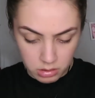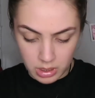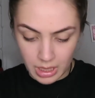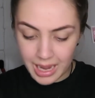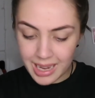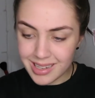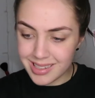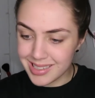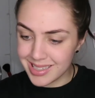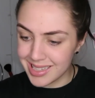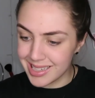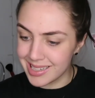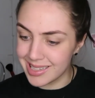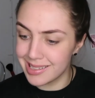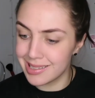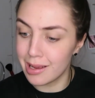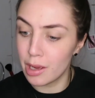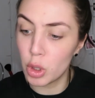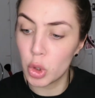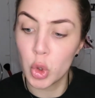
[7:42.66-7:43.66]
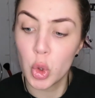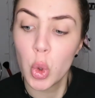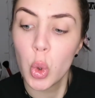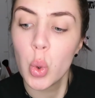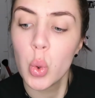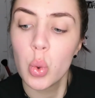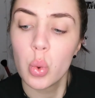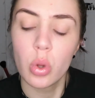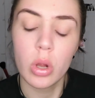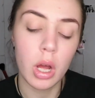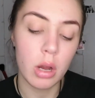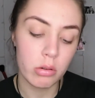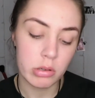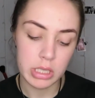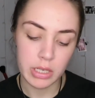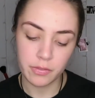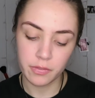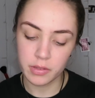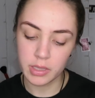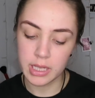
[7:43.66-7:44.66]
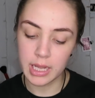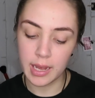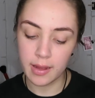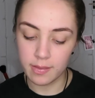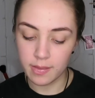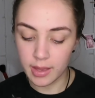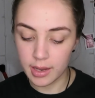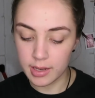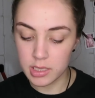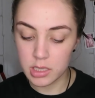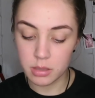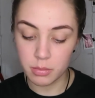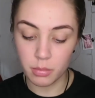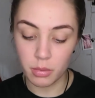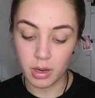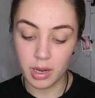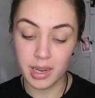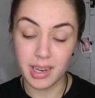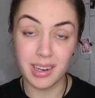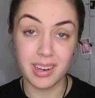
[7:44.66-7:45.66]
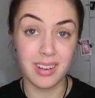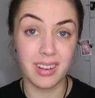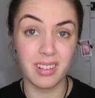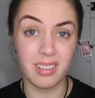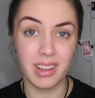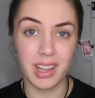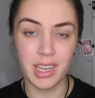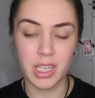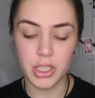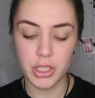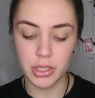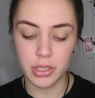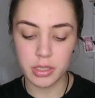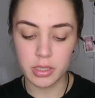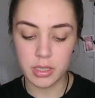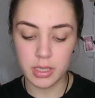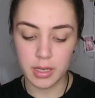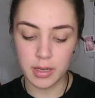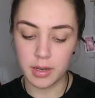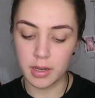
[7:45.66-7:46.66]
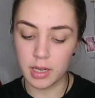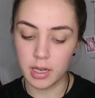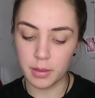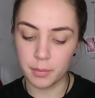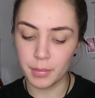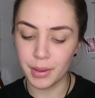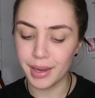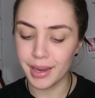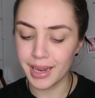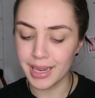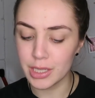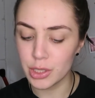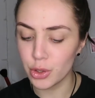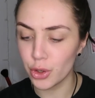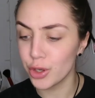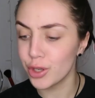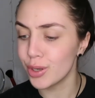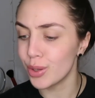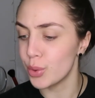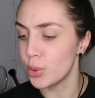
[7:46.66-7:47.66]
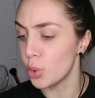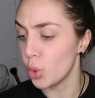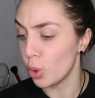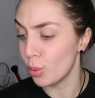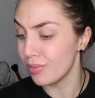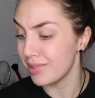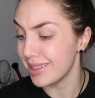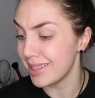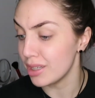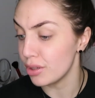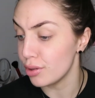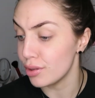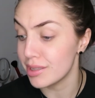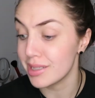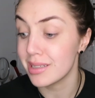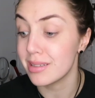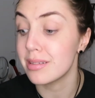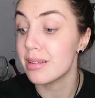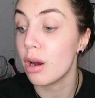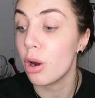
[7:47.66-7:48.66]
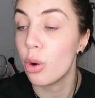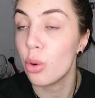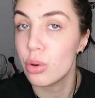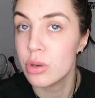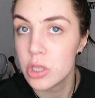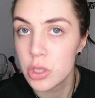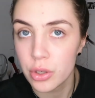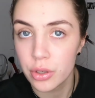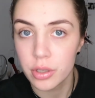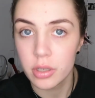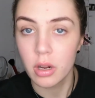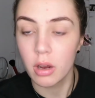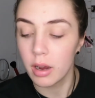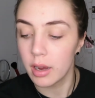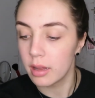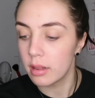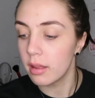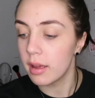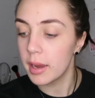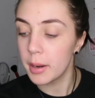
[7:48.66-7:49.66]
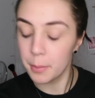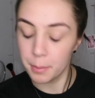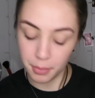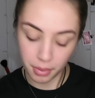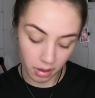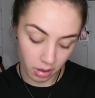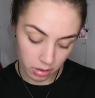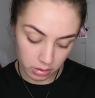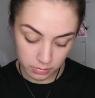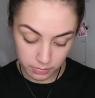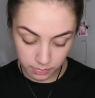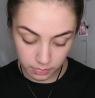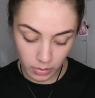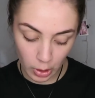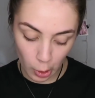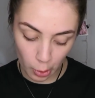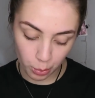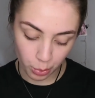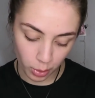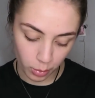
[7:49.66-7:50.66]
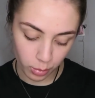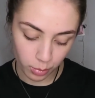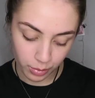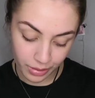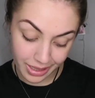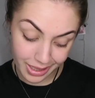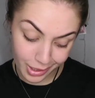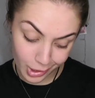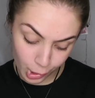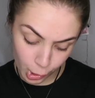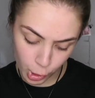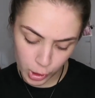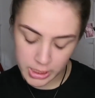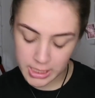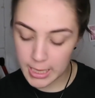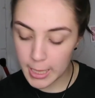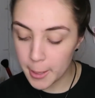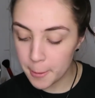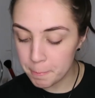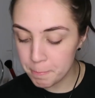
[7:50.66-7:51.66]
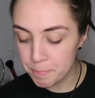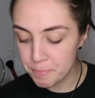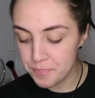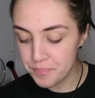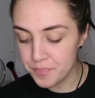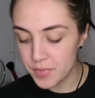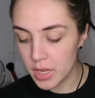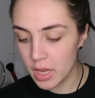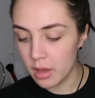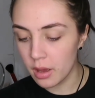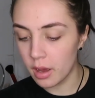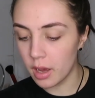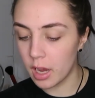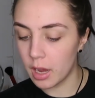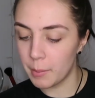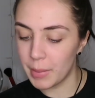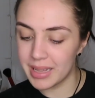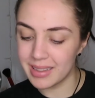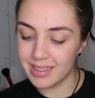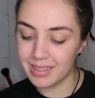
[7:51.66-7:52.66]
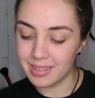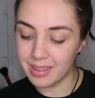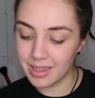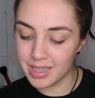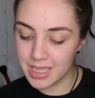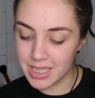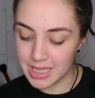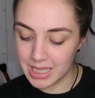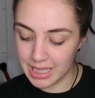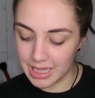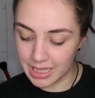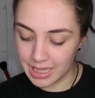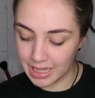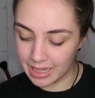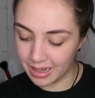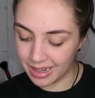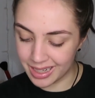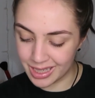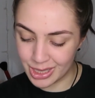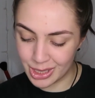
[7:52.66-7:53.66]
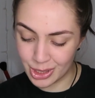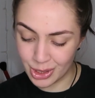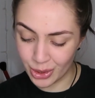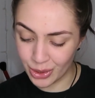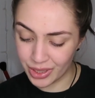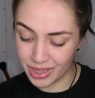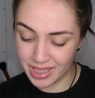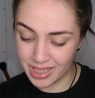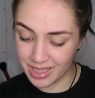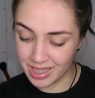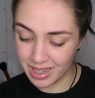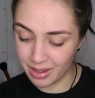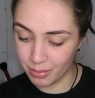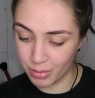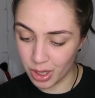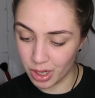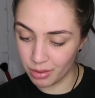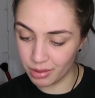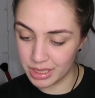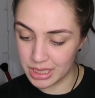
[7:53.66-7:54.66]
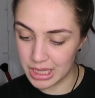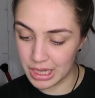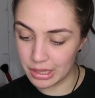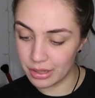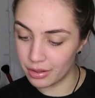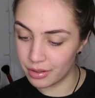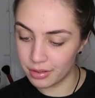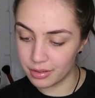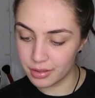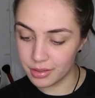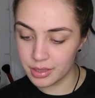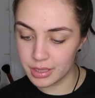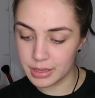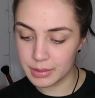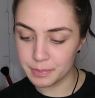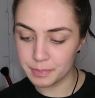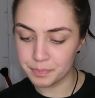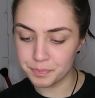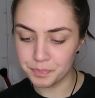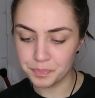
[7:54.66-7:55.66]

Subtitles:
That is cool. I will definitely add that to my collection. I don't normally use a gold tone highlight, but I'll probably use that. And the last thing in here, I don't think I'm going to use,